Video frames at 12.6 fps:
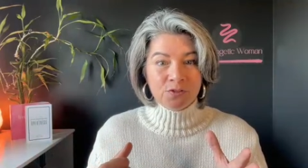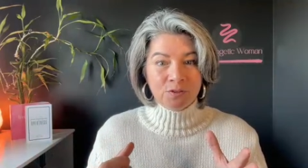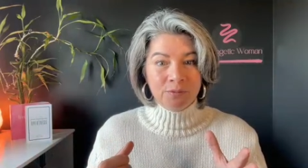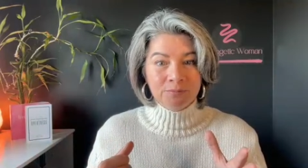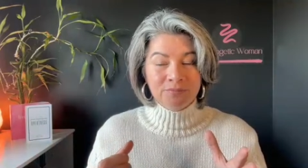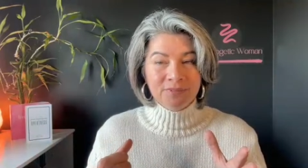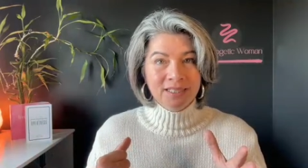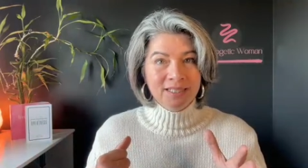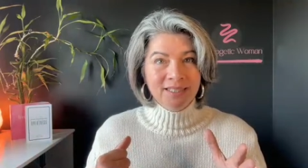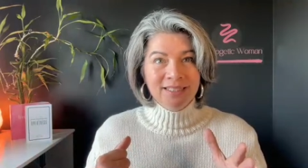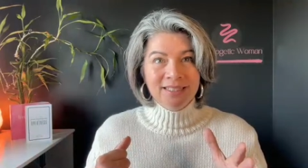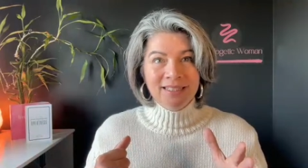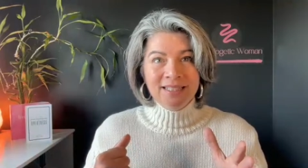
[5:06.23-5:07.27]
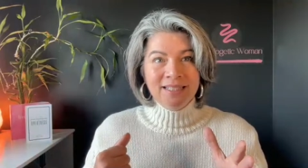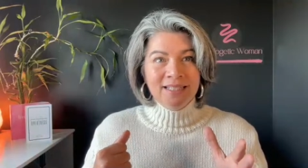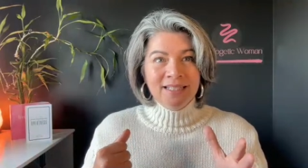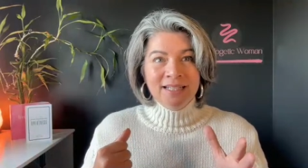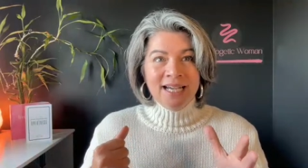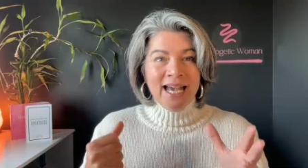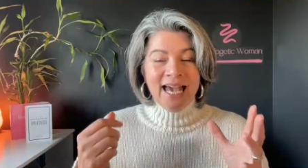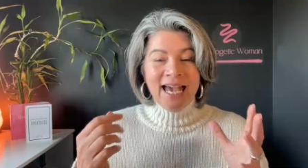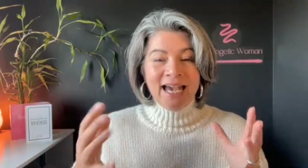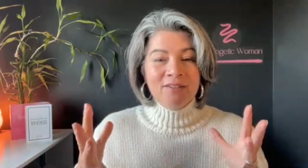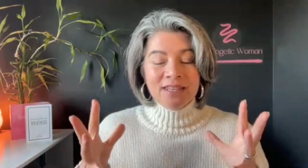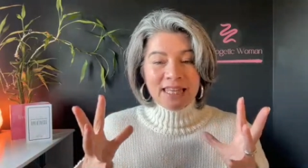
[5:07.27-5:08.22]
from
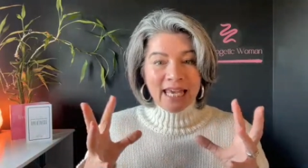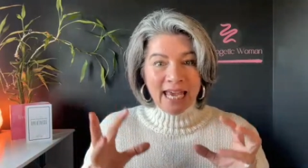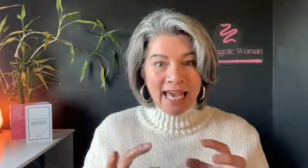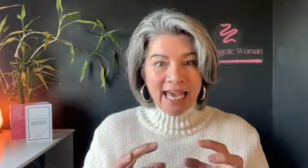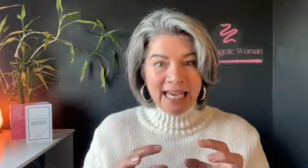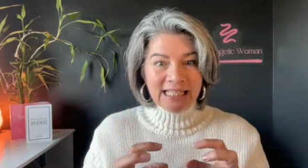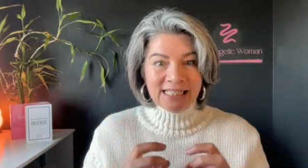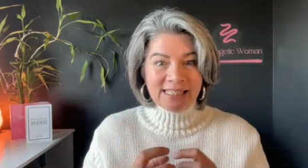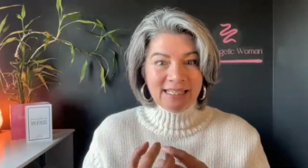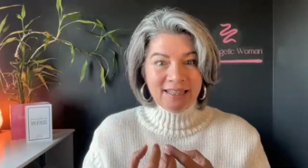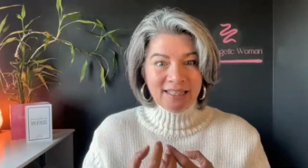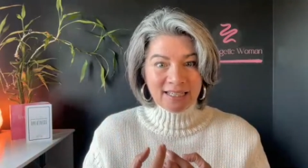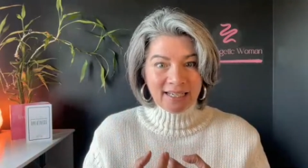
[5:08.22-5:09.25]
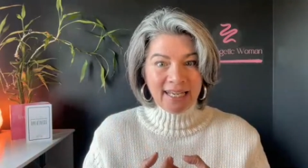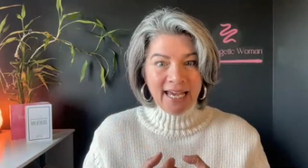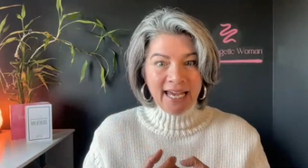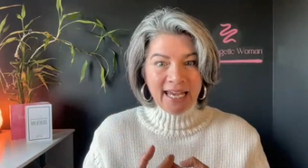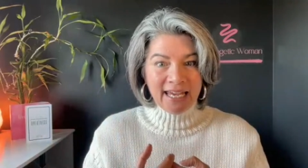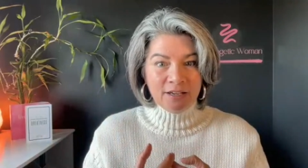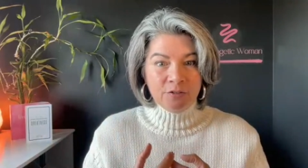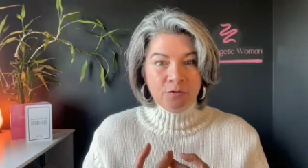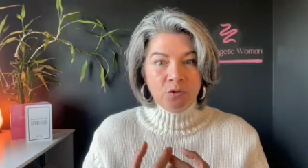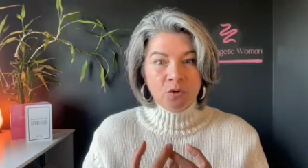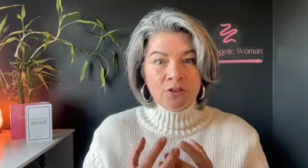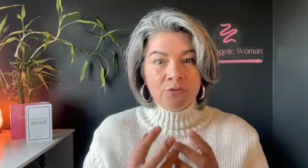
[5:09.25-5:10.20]
having their hands in the clay
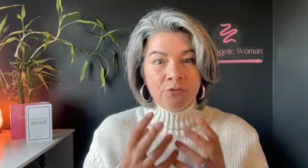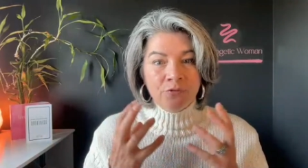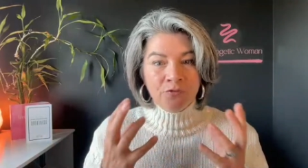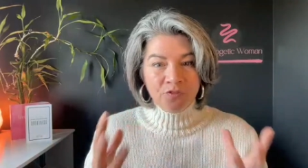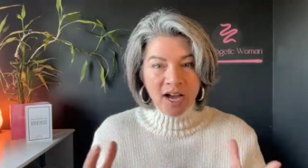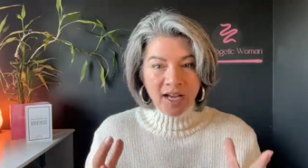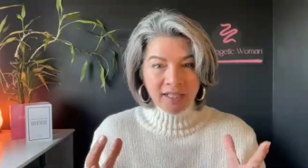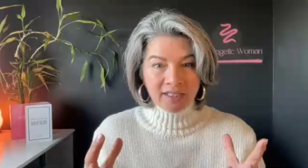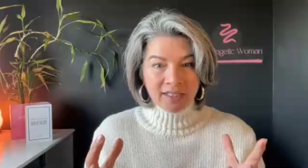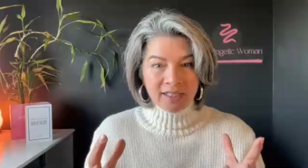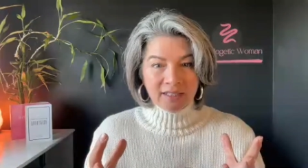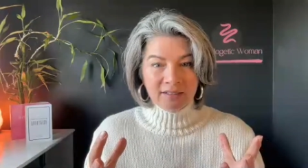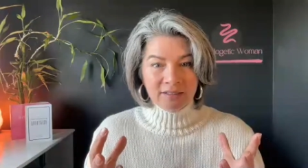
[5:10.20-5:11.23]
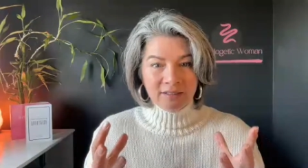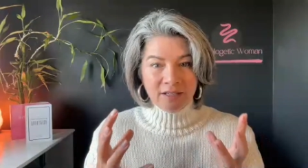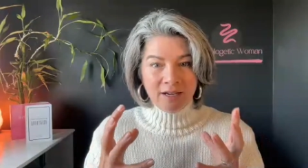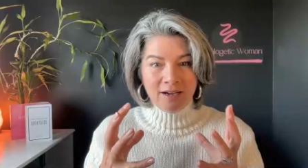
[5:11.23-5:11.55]
for the fun